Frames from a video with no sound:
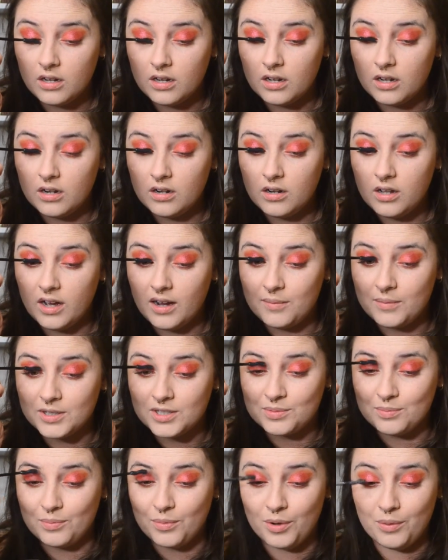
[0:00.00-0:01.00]
I don't know how
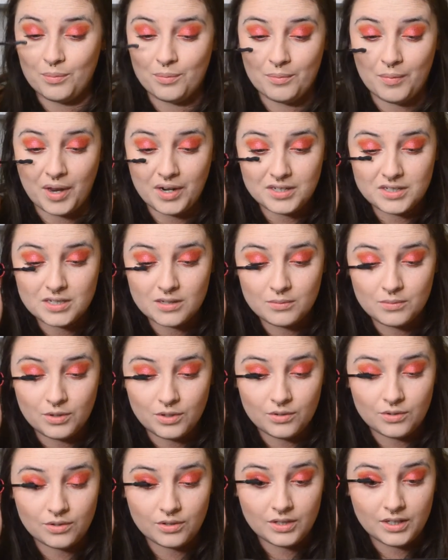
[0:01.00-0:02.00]
much momentum
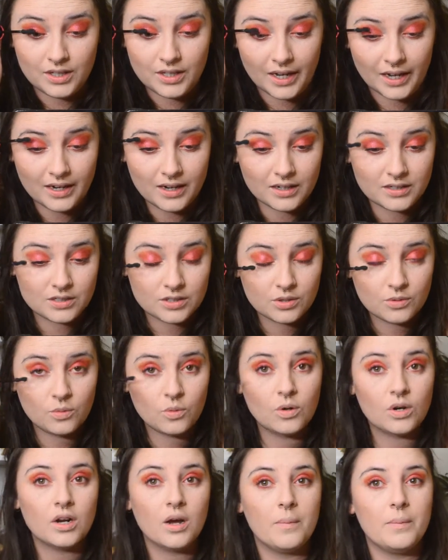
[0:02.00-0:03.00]
you could get under the
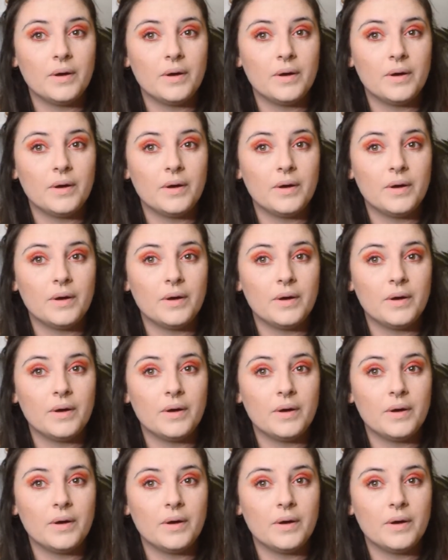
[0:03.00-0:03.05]
water,